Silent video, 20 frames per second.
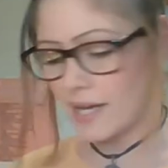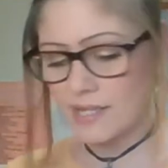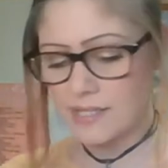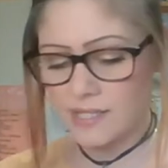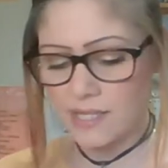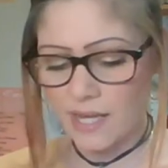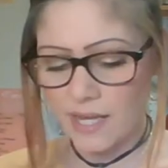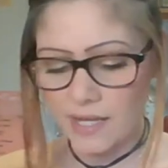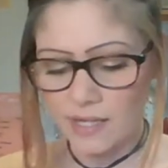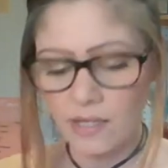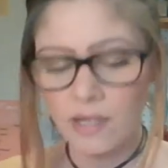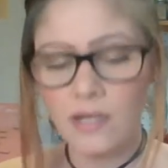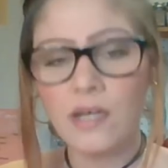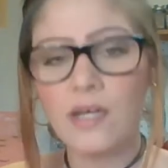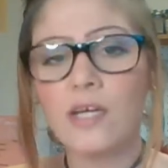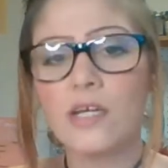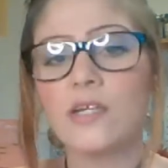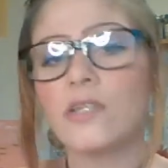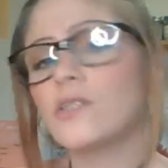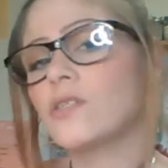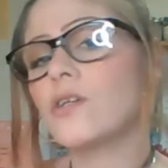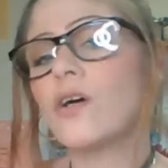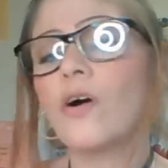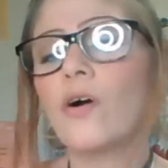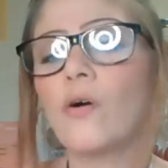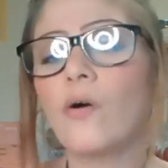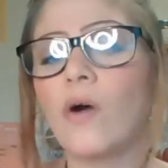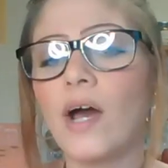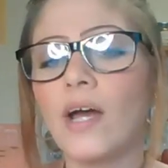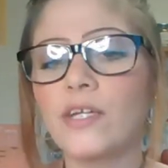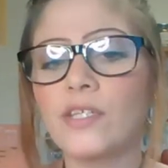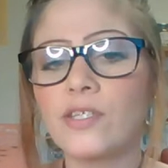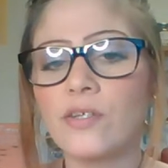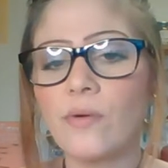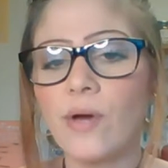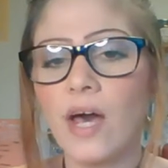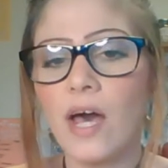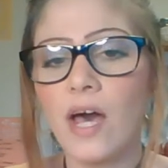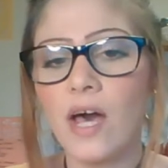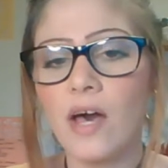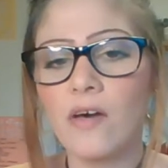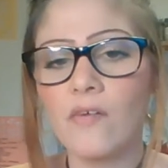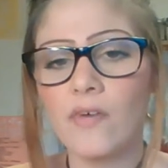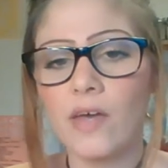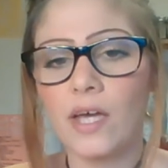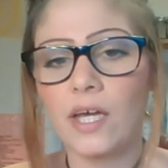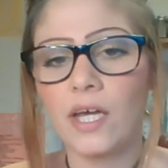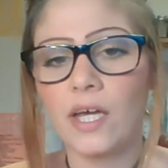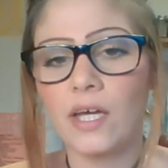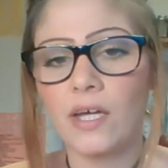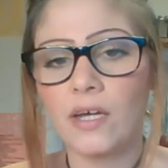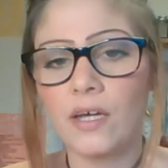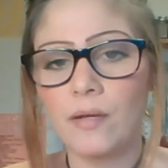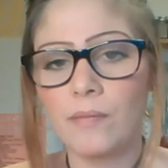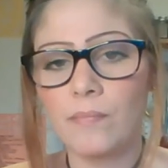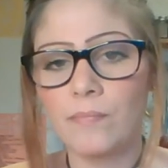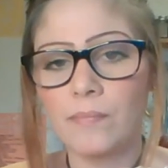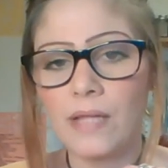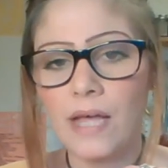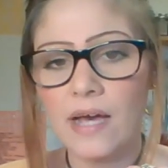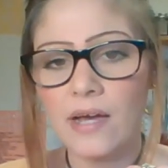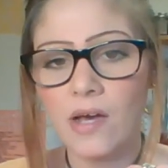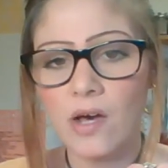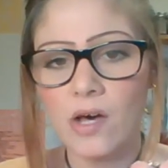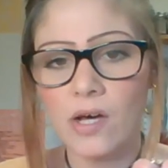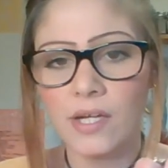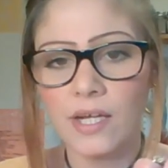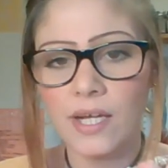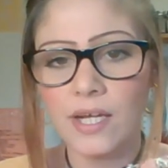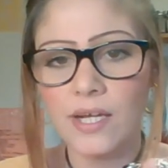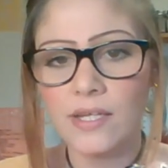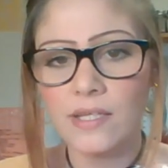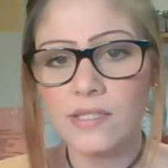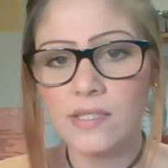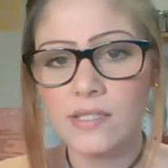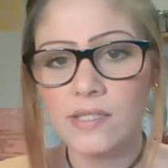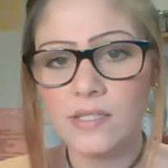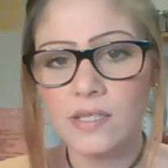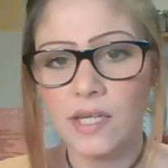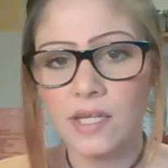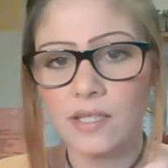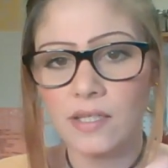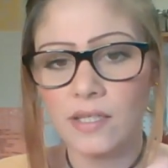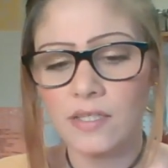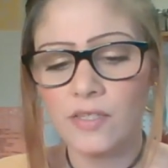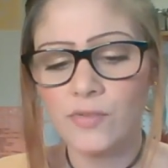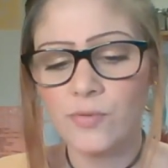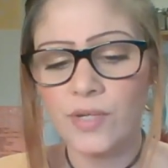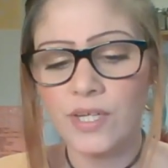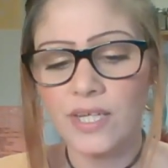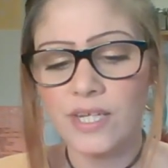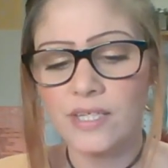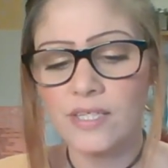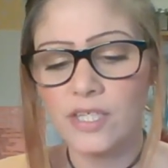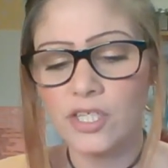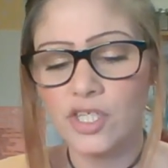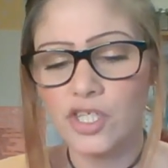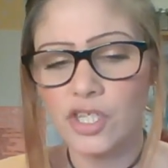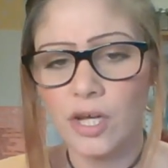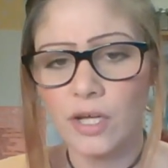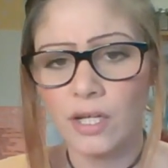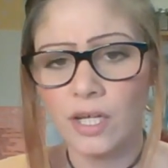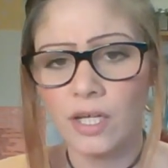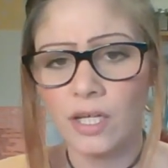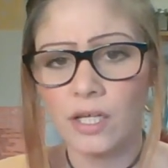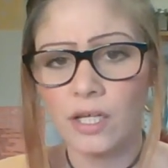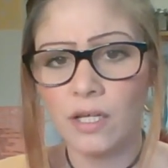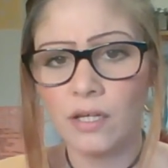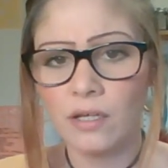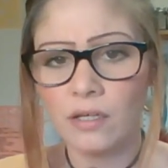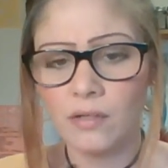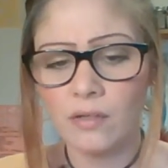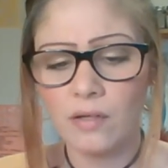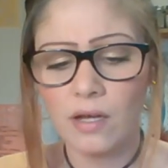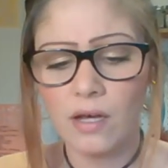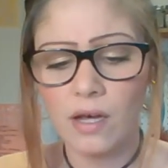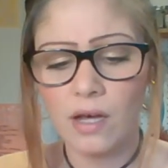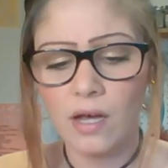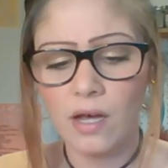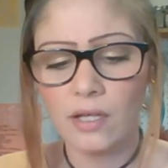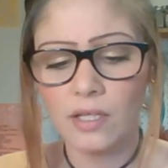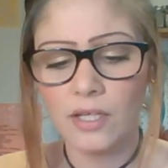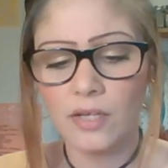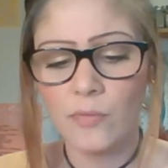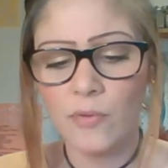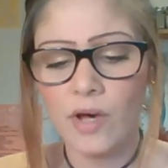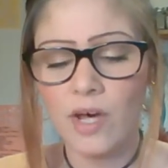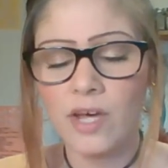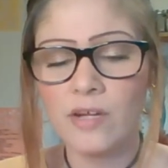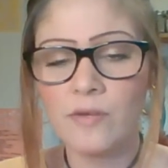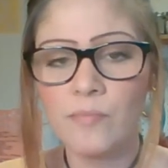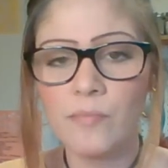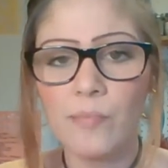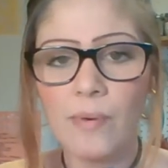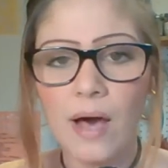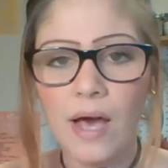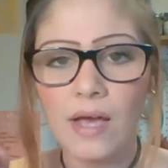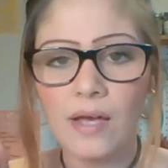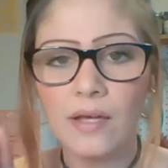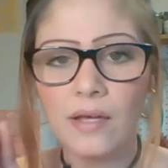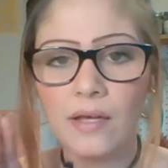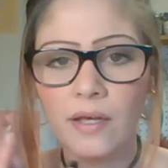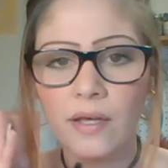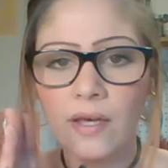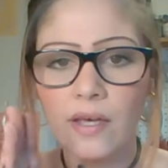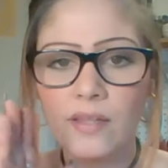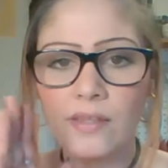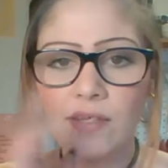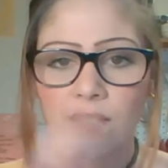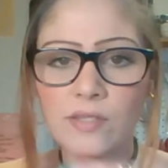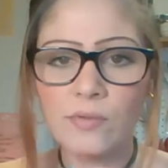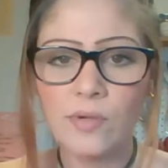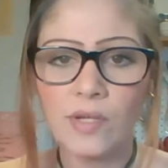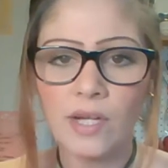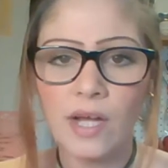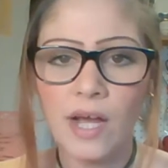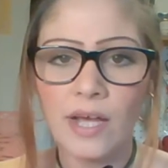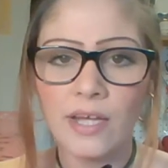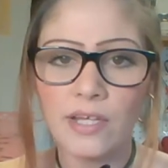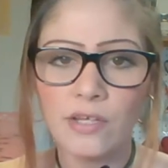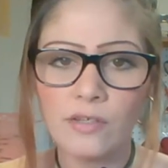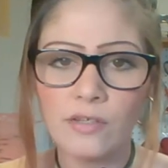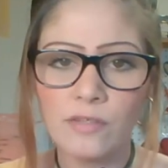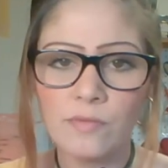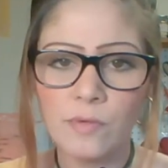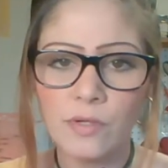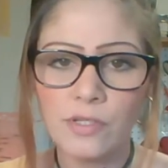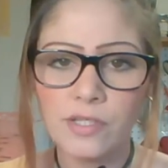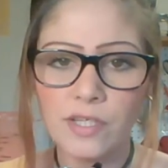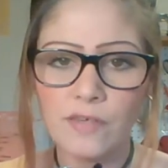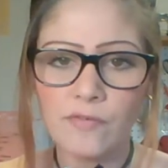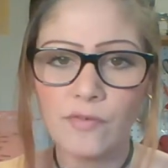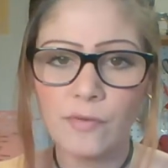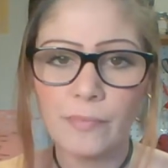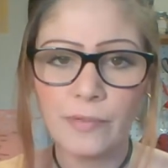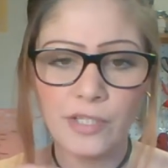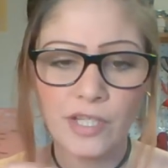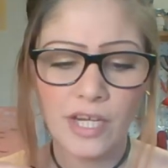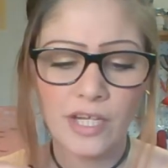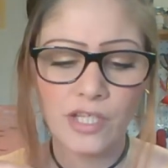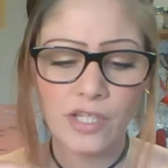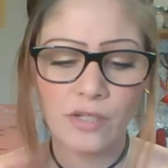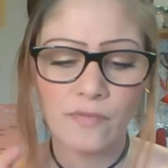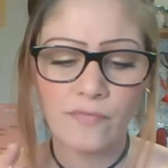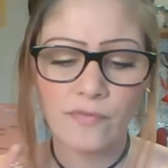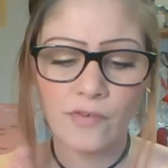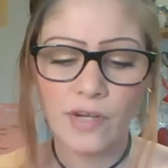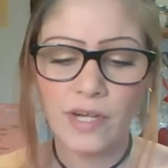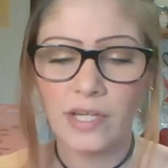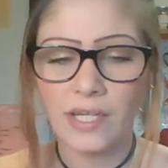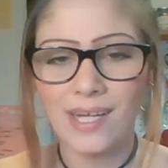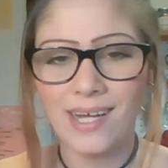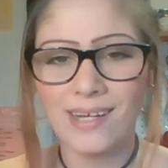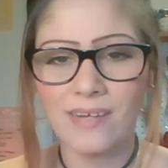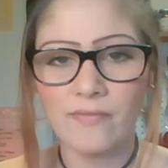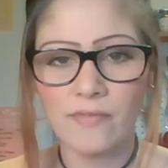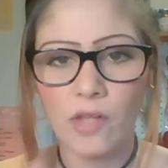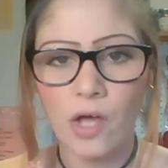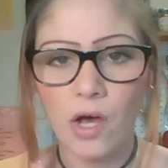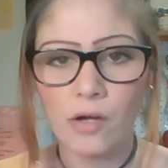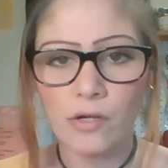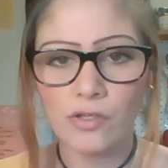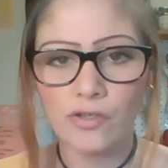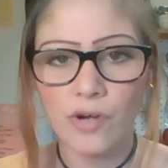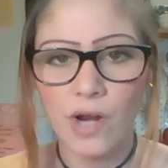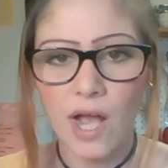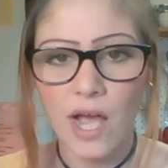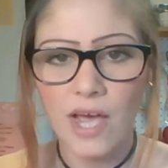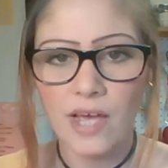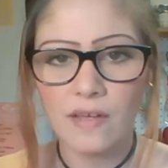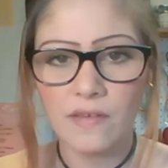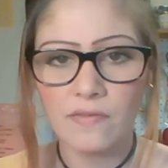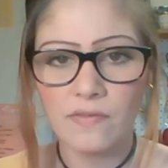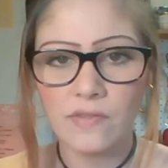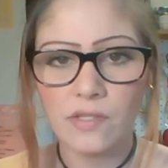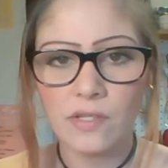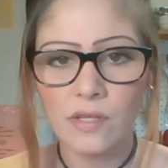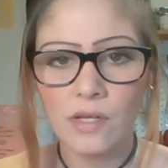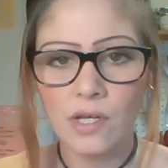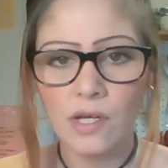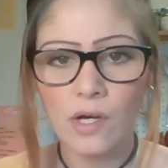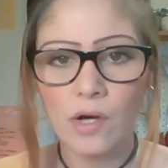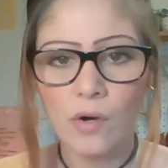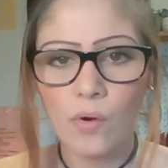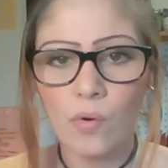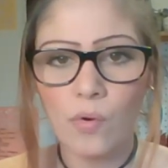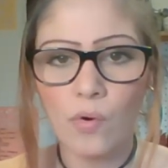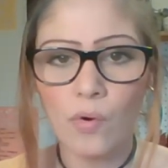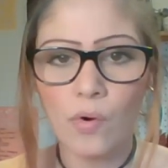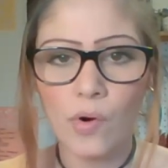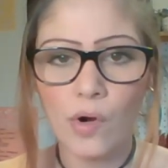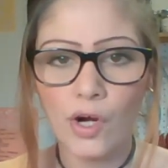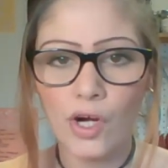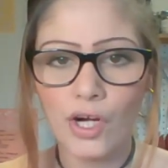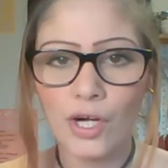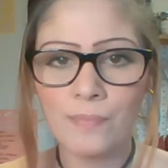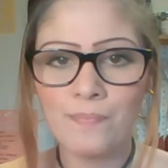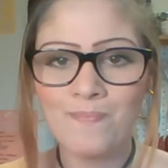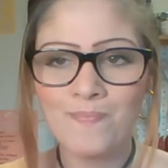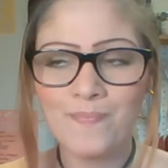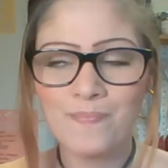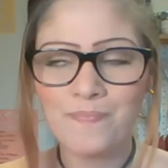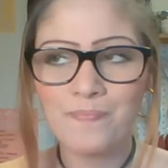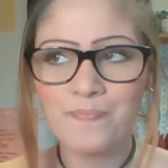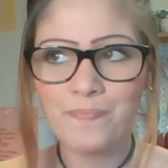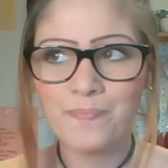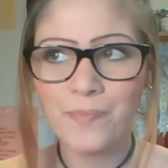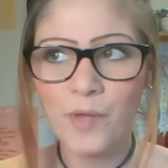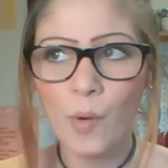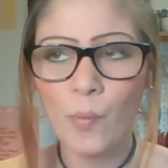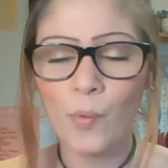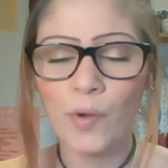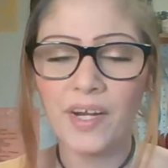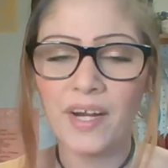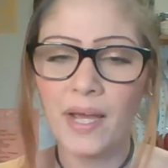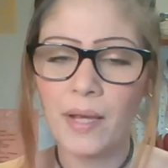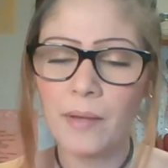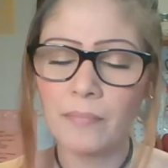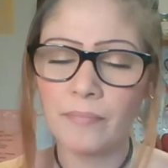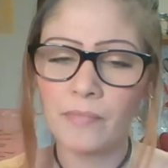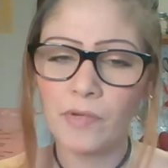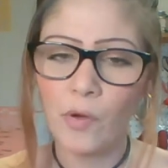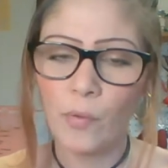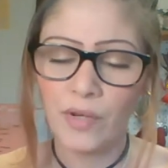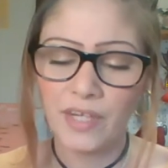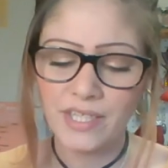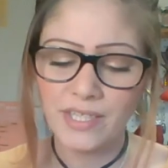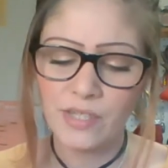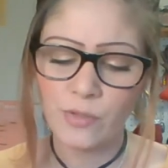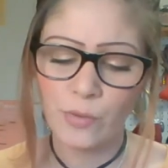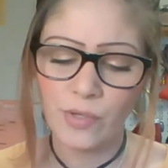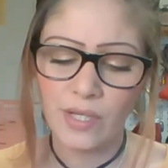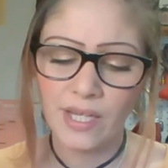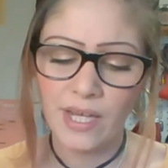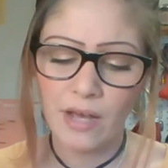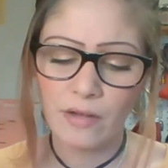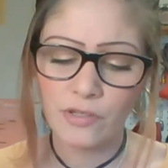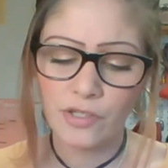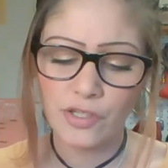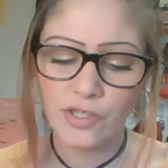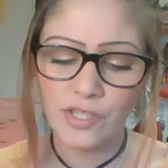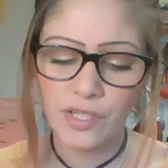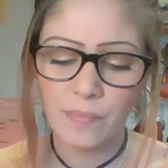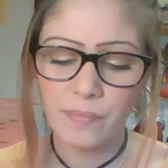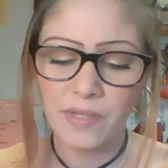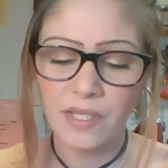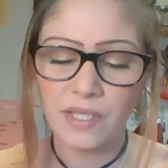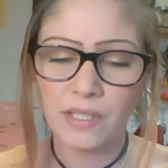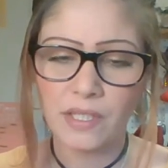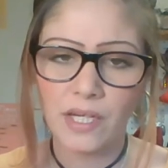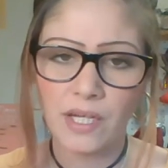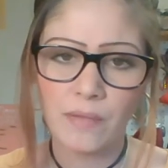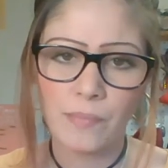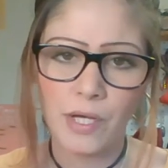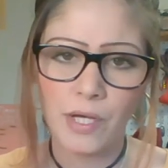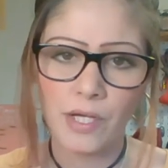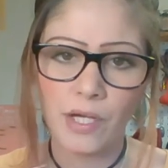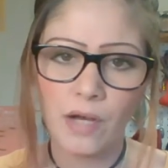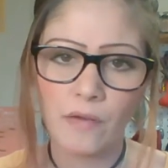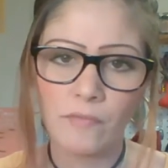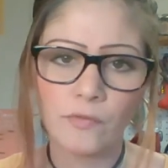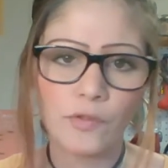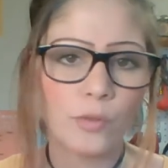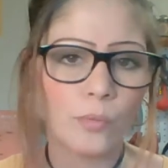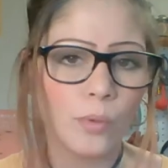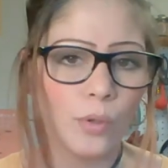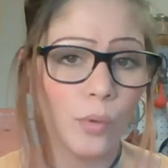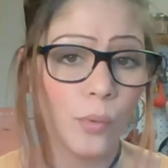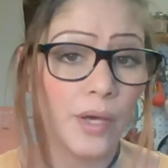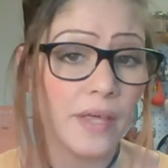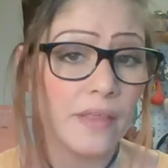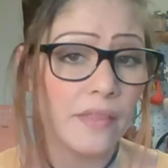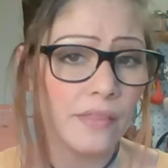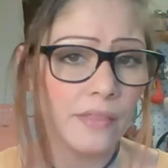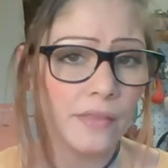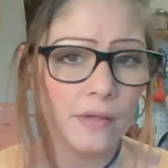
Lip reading: I said. So I do have a black onyx, and this one is a chunky, ugly one, but this one I use mostly for protection for any kind of long drives or when I'm going to encounter something that I'm uncomfortable with.